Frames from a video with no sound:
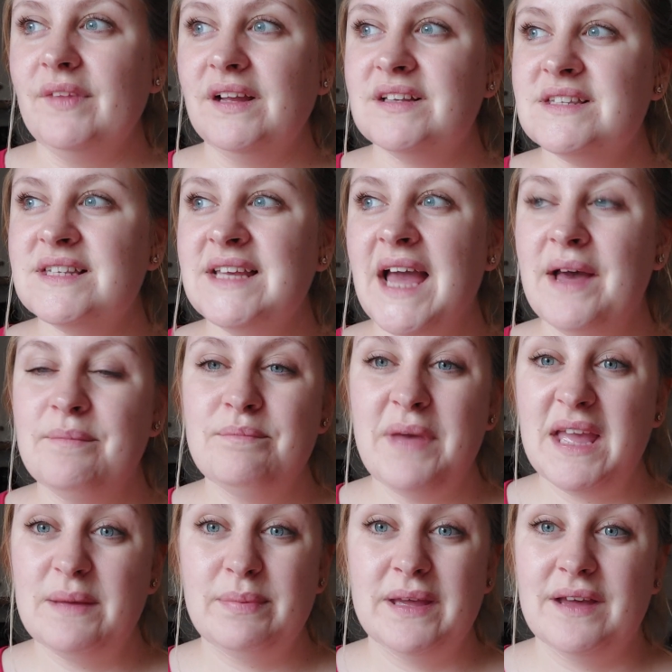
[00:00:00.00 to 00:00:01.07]
So yeah,
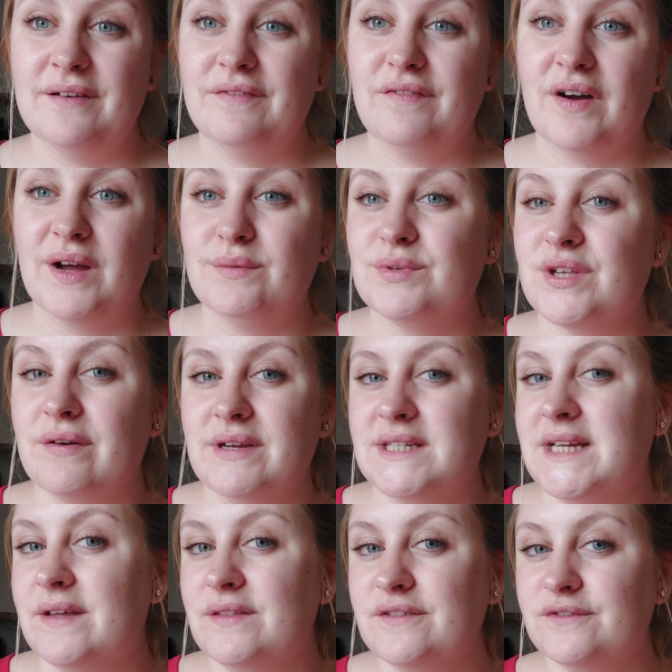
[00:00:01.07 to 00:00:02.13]
maybe if I was going
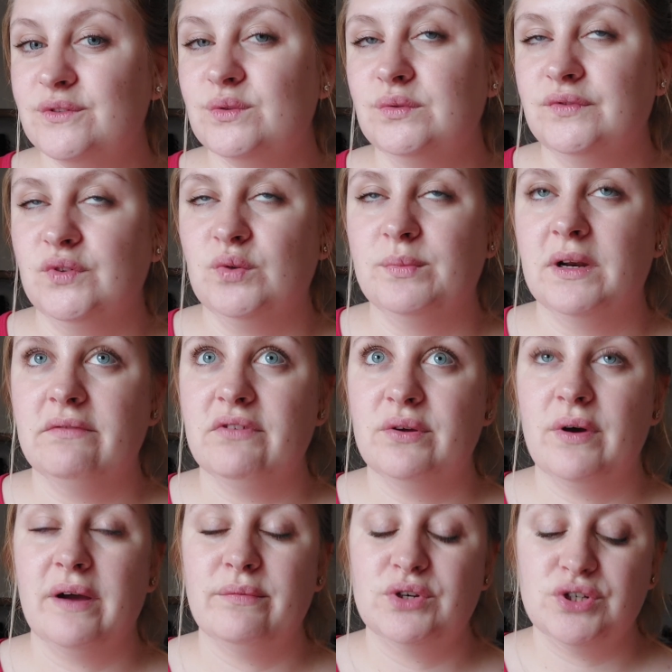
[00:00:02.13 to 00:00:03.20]
down the full formula
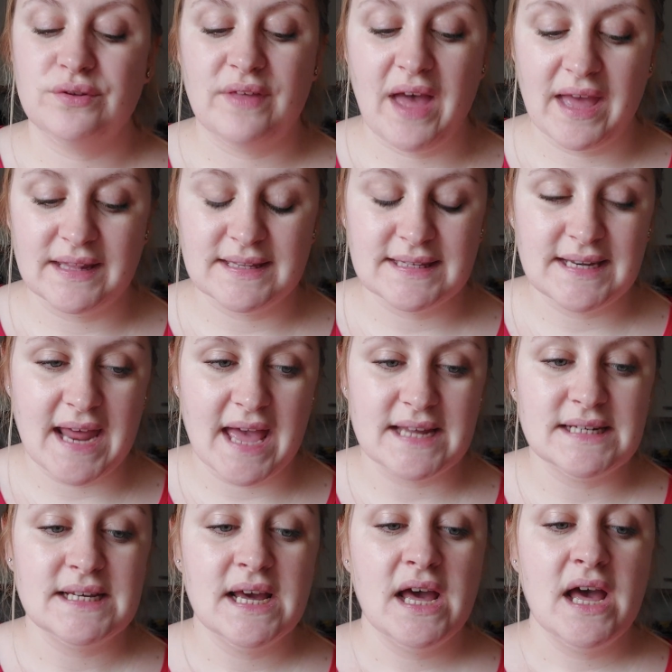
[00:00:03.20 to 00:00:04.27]
route, I would do that instead.